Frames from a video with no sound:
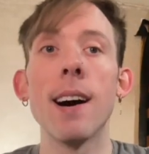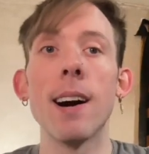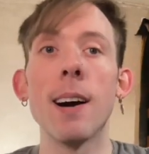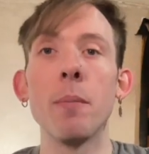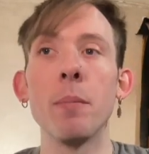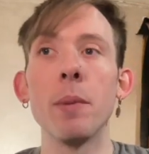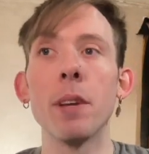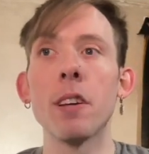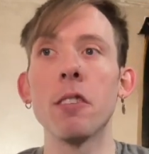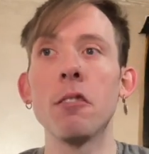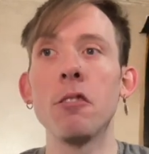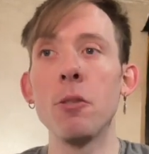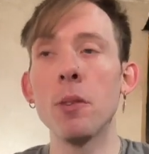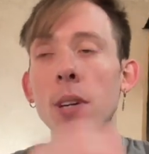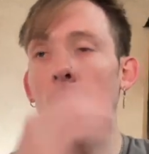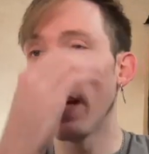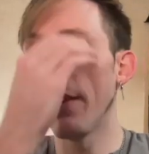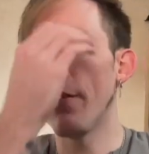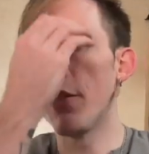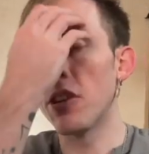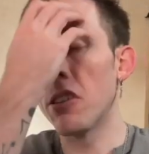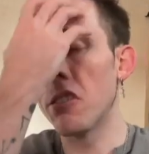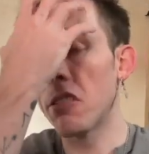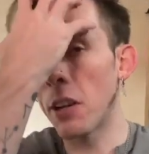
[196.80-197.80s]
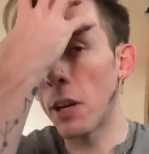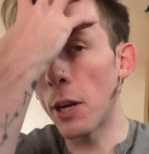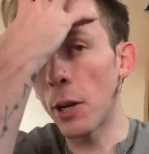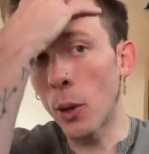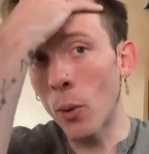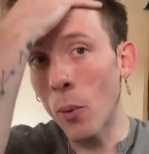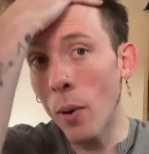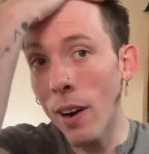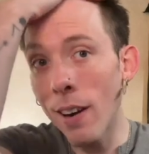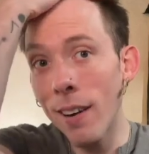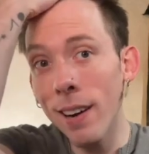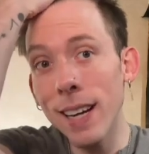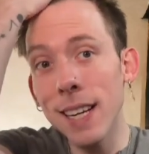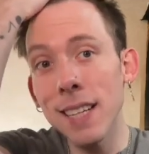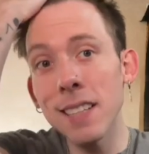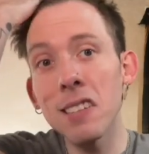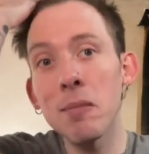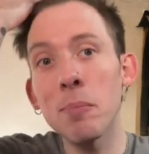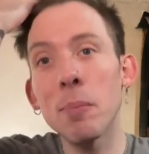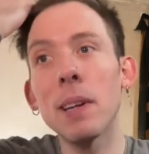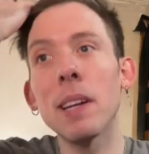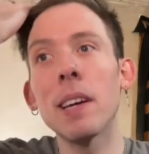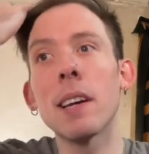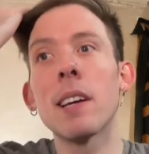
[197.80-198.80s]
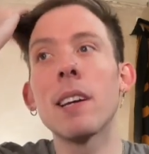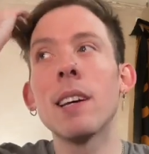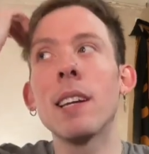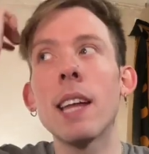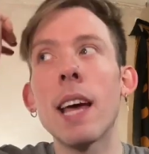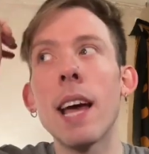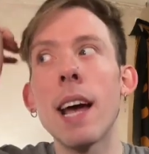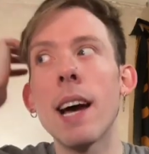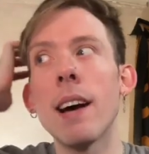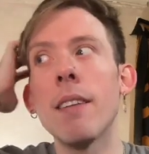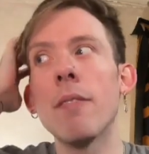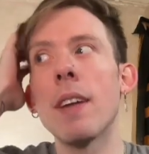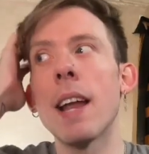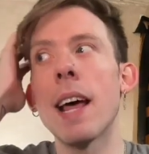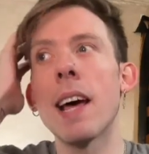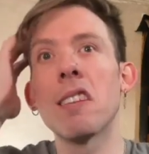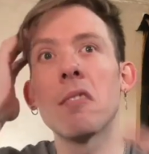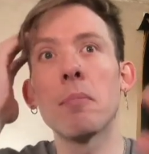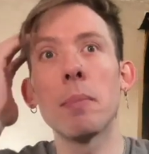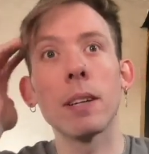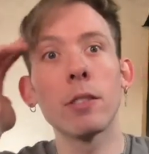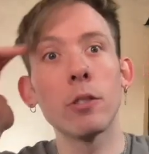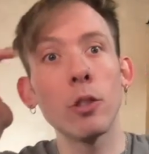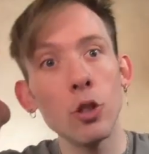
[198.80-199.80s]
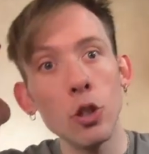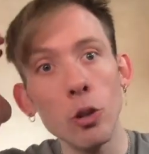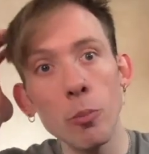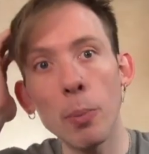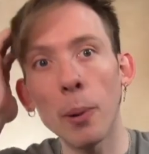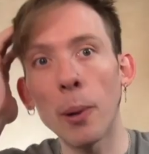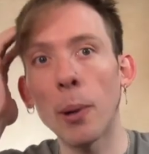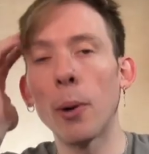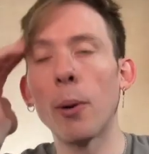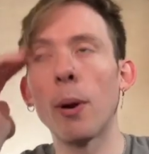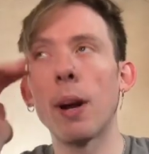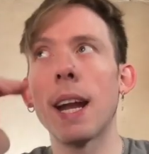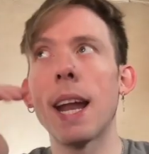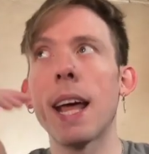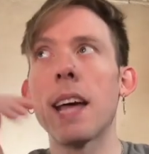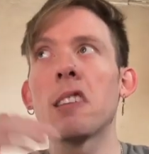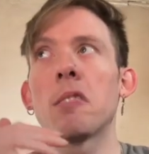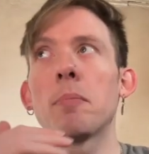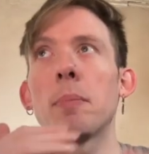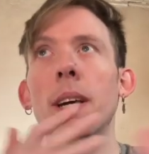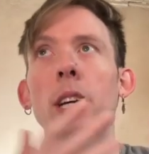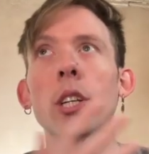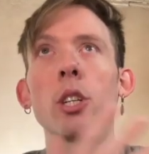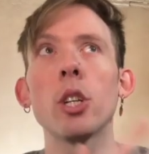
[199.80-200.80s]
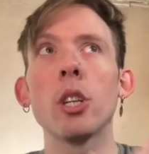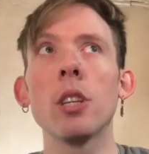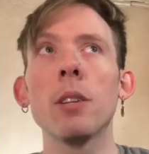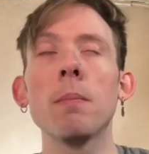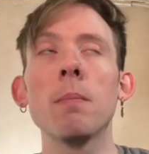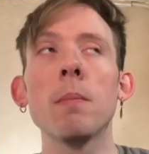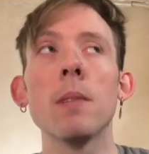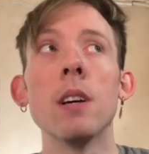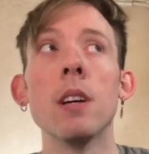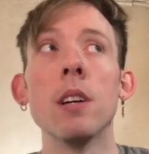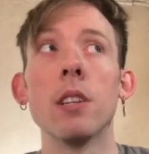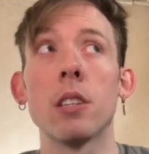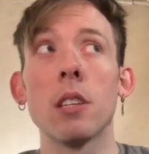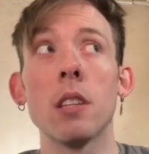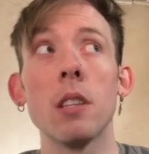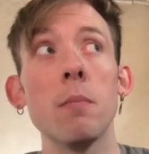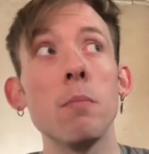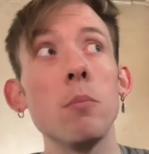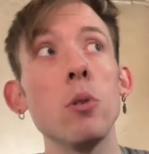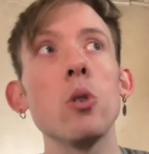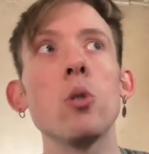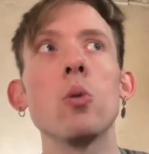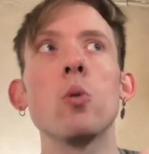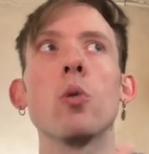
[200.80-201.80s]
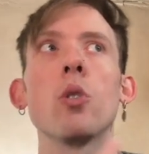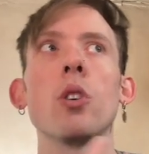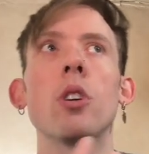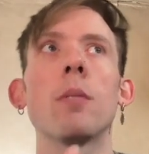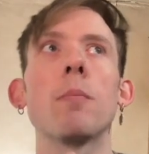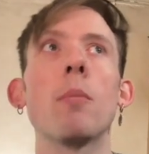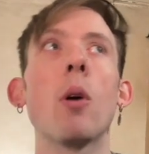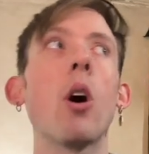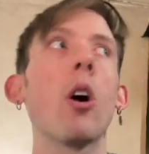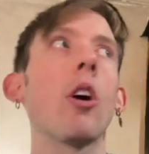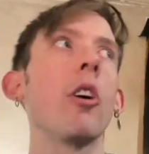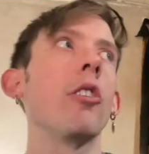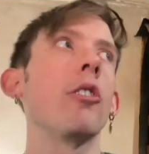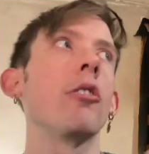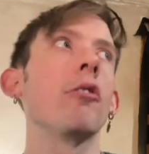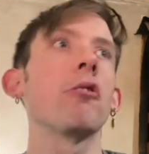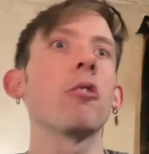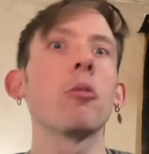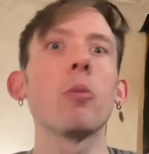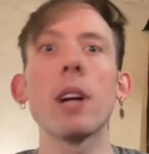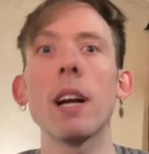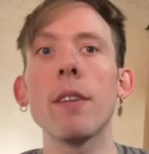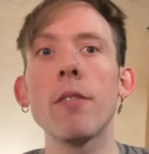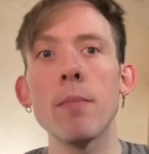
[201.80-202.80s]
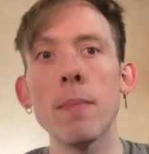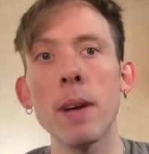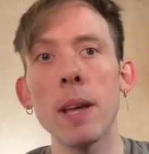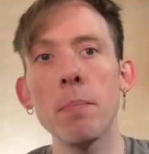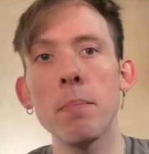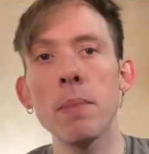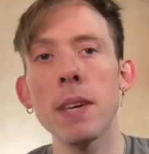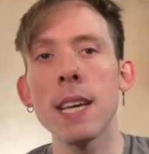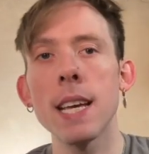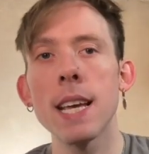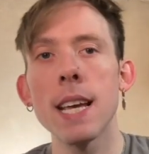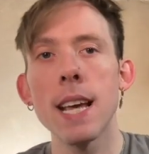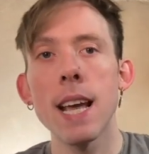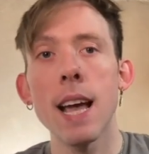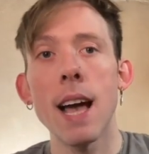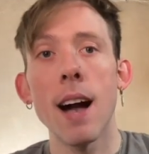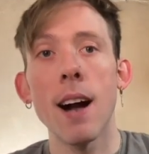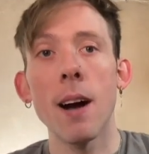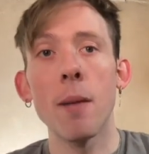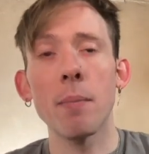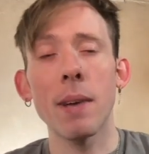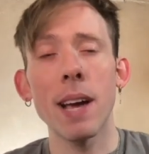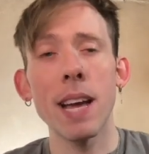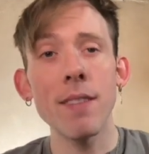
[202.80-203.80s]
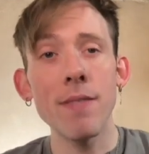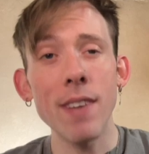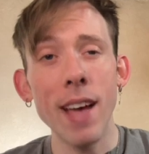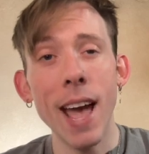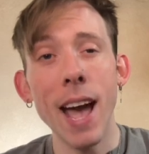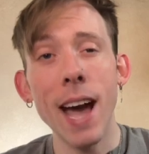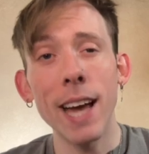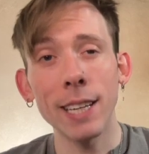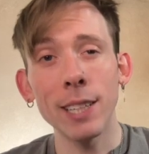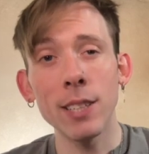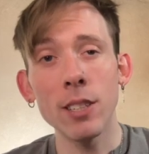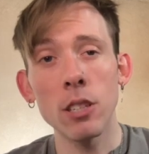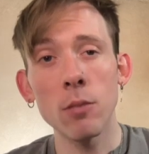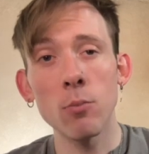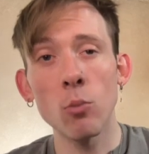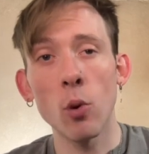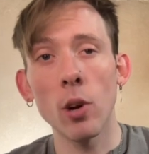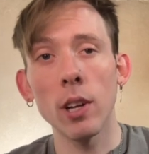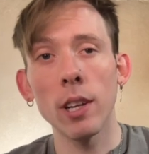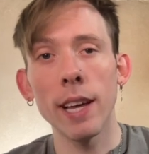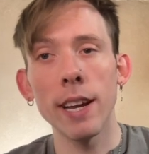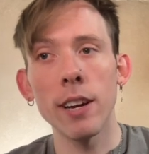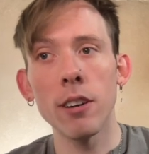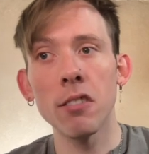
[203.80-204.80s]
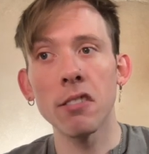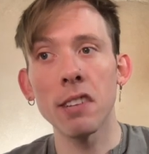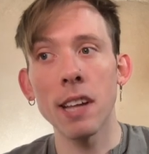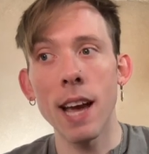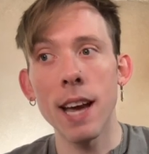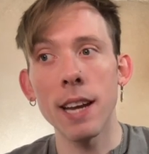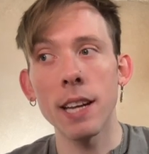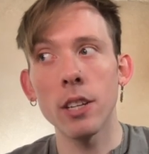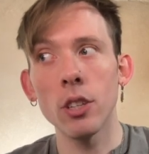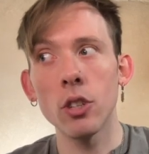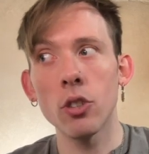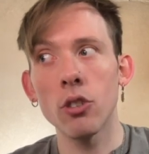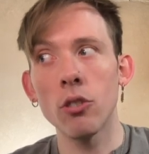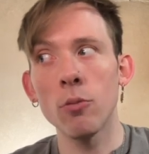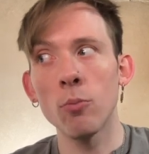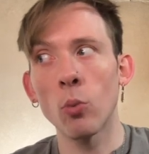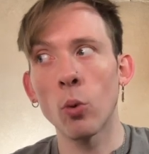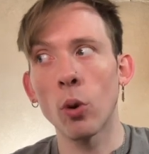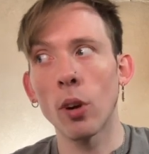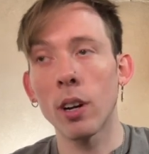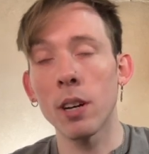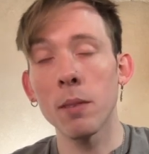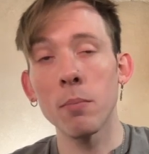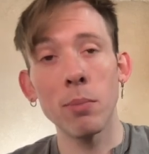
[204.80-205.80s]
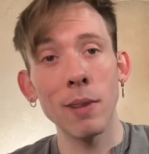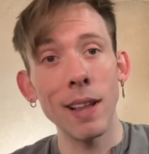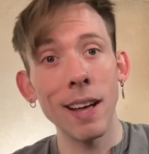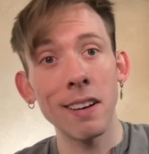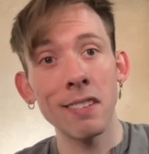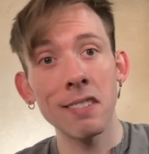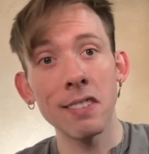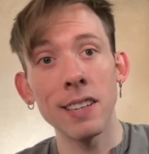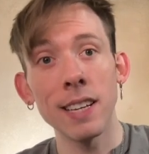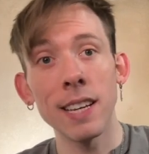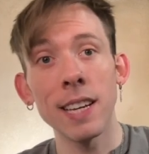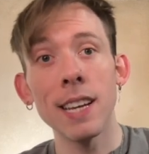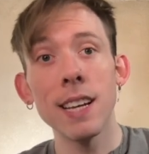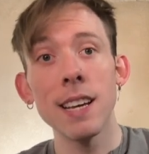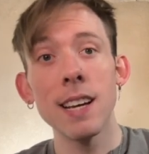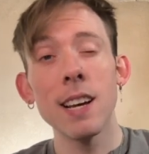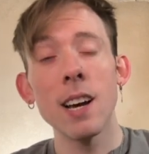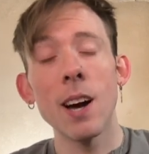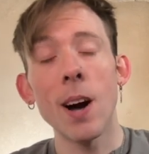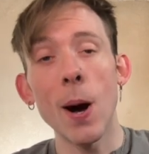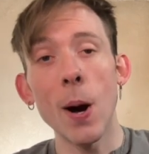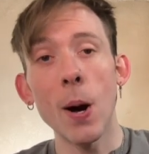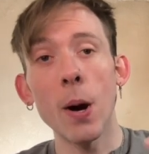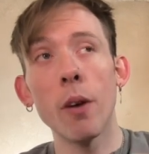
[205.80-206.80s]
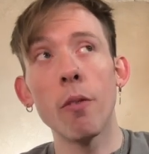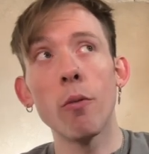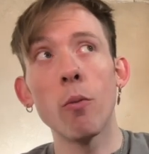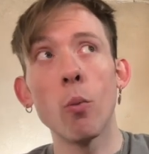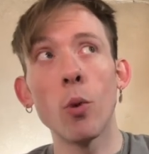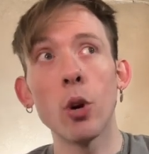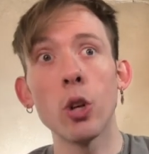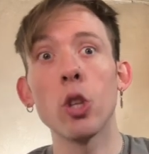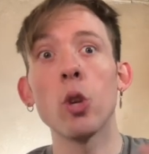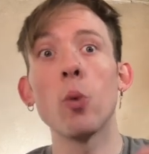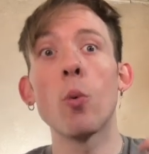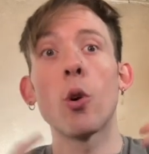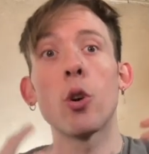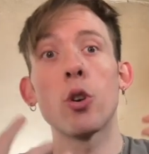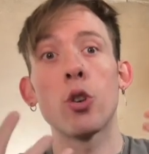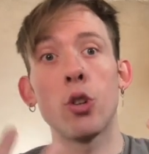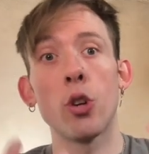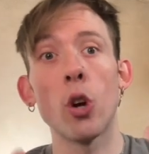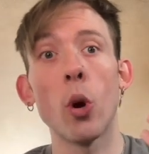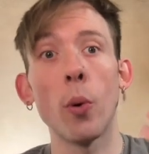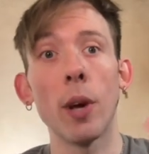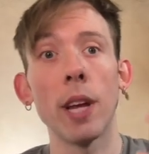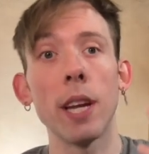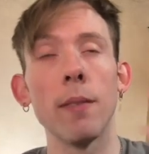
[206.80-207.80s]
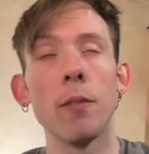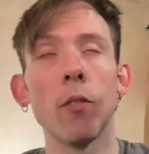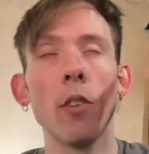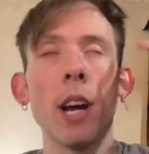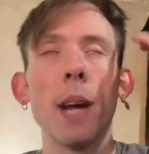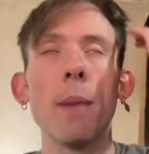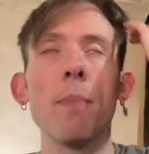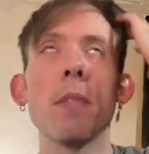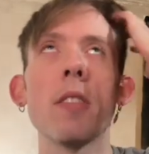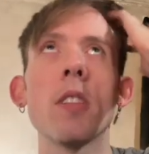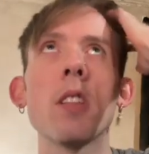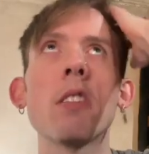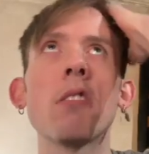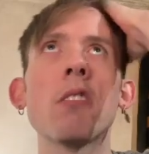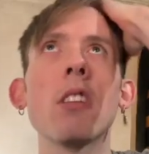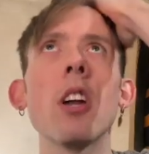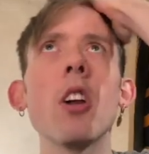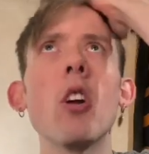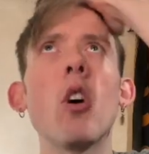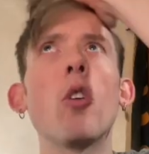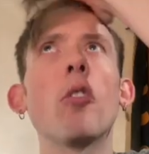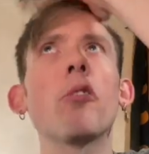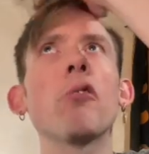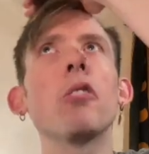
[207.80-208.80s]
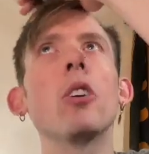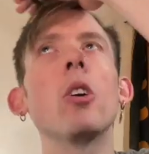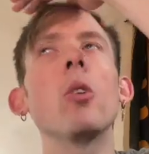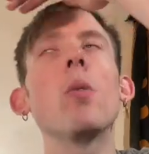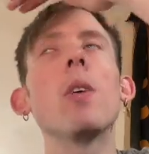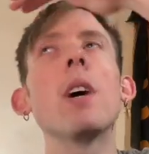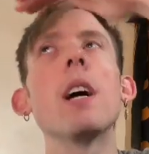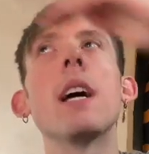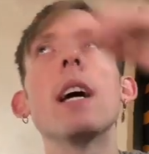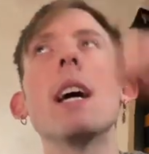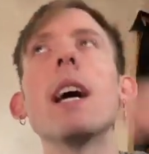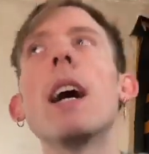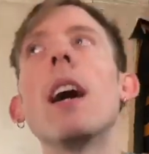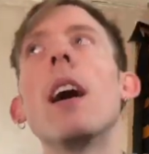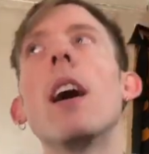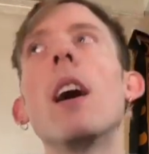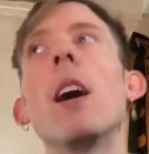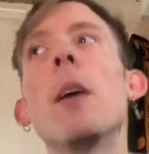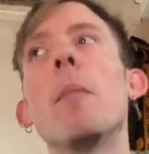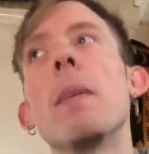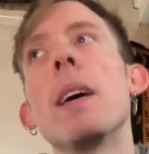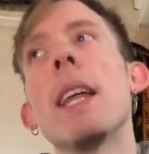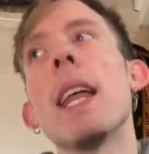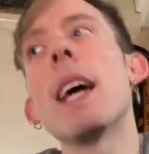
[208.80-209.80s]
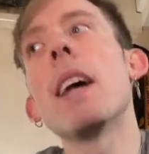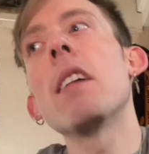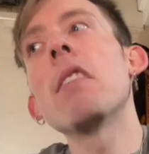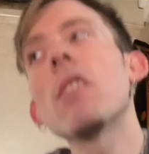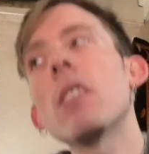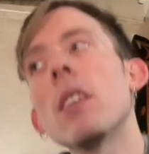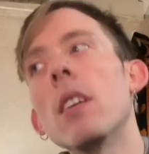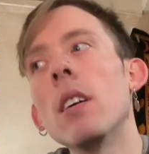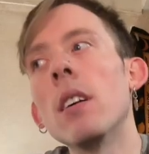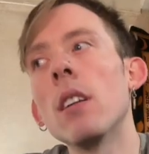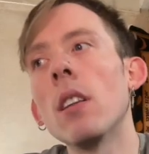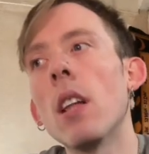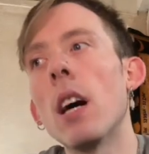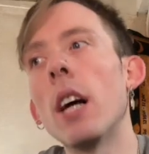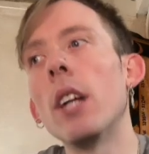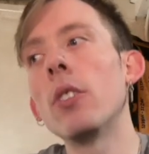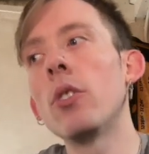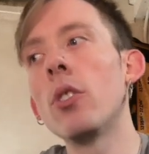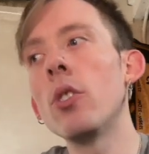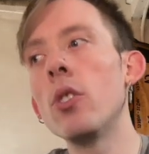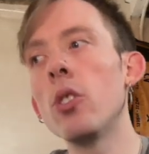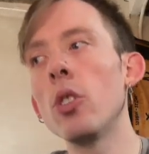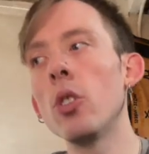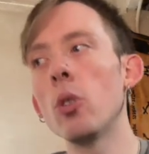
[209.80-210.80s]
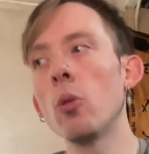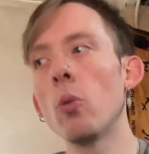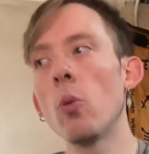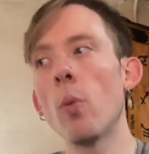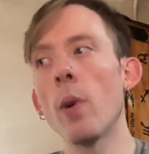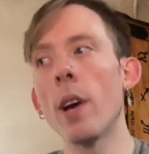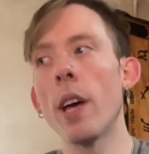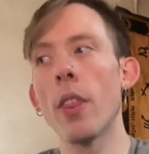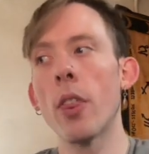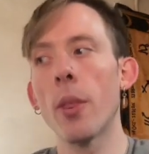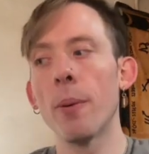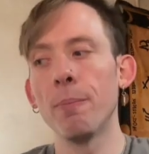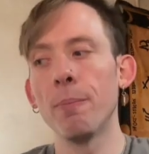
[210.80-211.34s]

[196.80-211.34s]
because you could have your sun in Aquarius, but it could have an aspect to Jupiter, an aspect to the moon or Mars or whatever it might be, kind of adding to more layers, adding to more complexity of what you are showing, right? And the sun also, it has a lot to do with